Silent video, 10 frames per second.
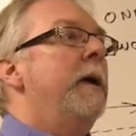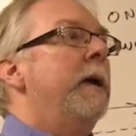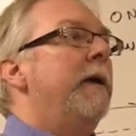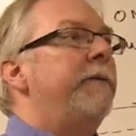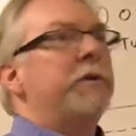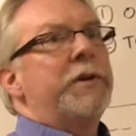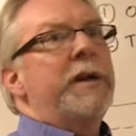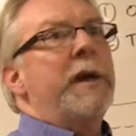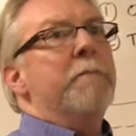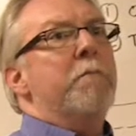If you're
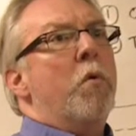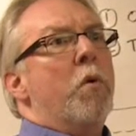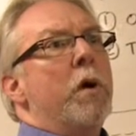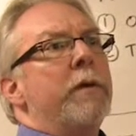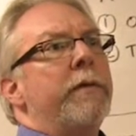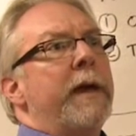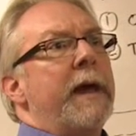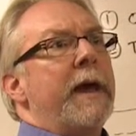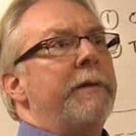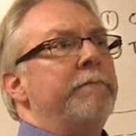sending more
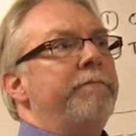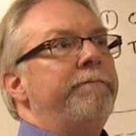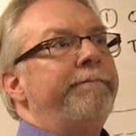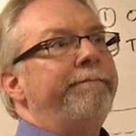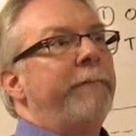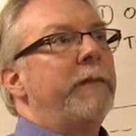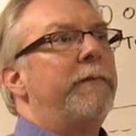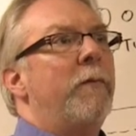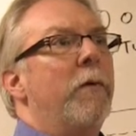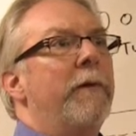than
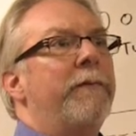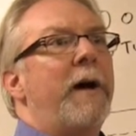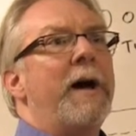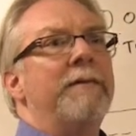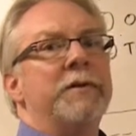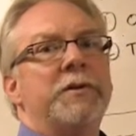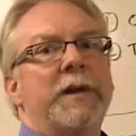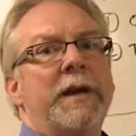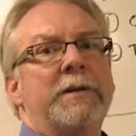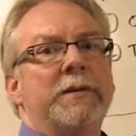4 or 5 or
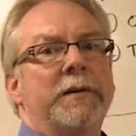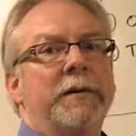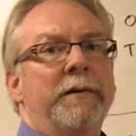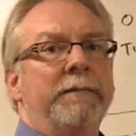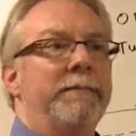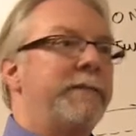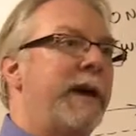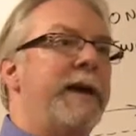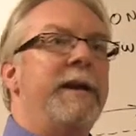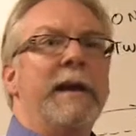6 or
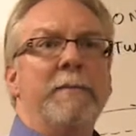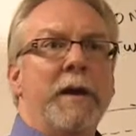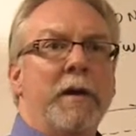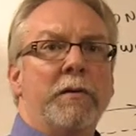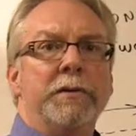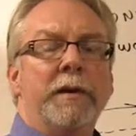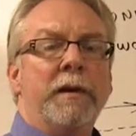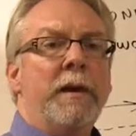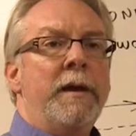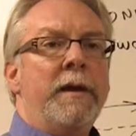10
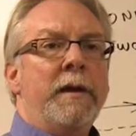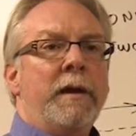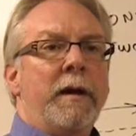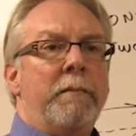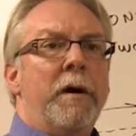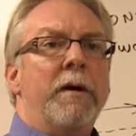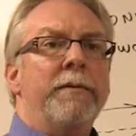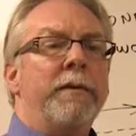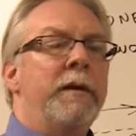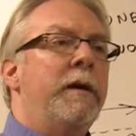emails a
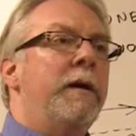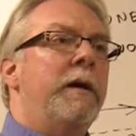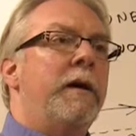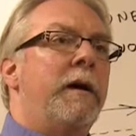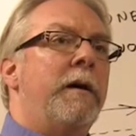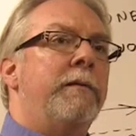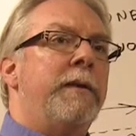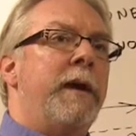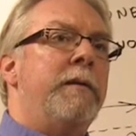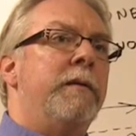month,
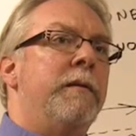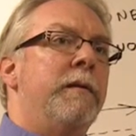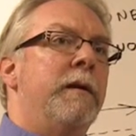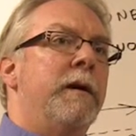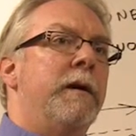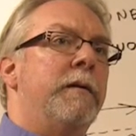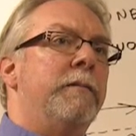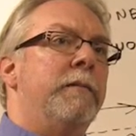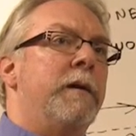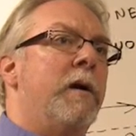then
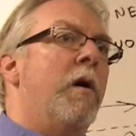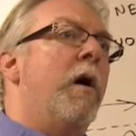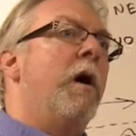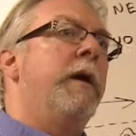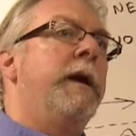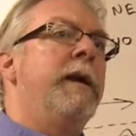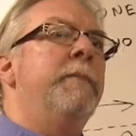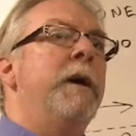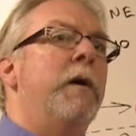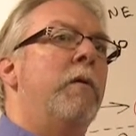there are
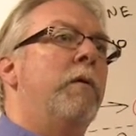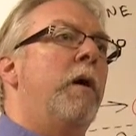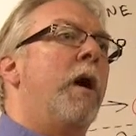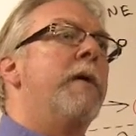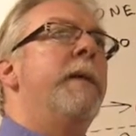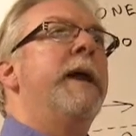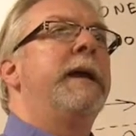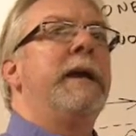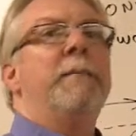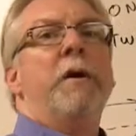
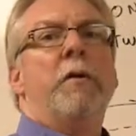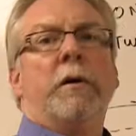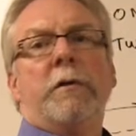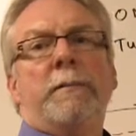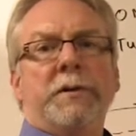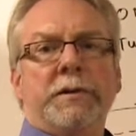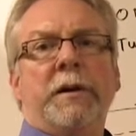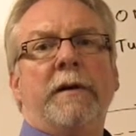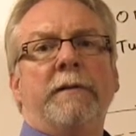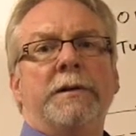automatic email encryption
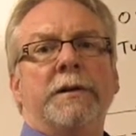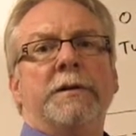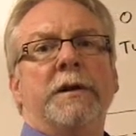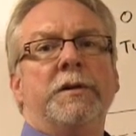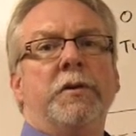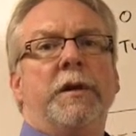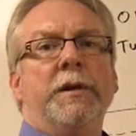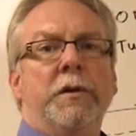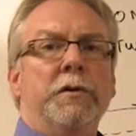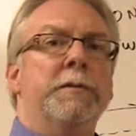services that you
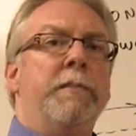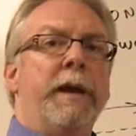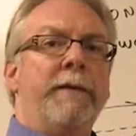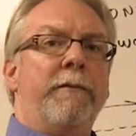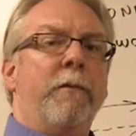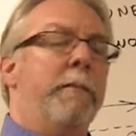can use and pay for.